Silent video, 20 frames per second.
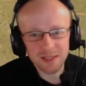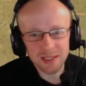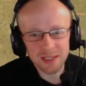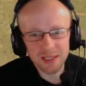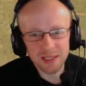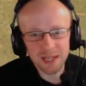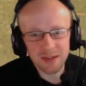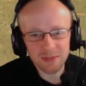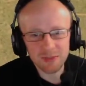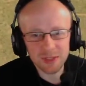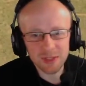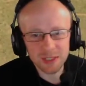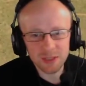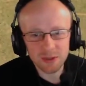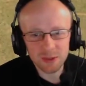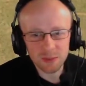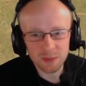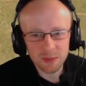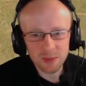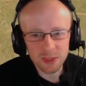His cavalry
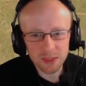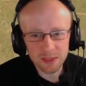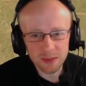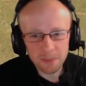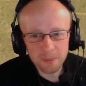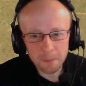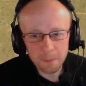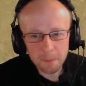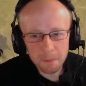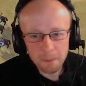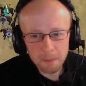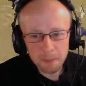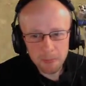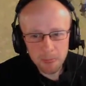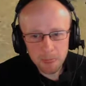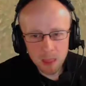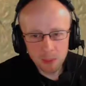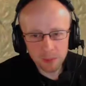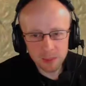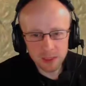disrupted,
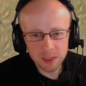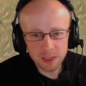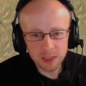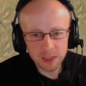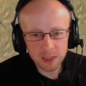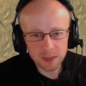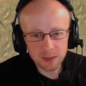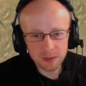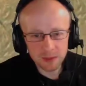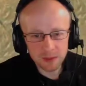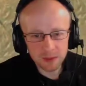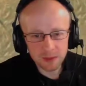which is good.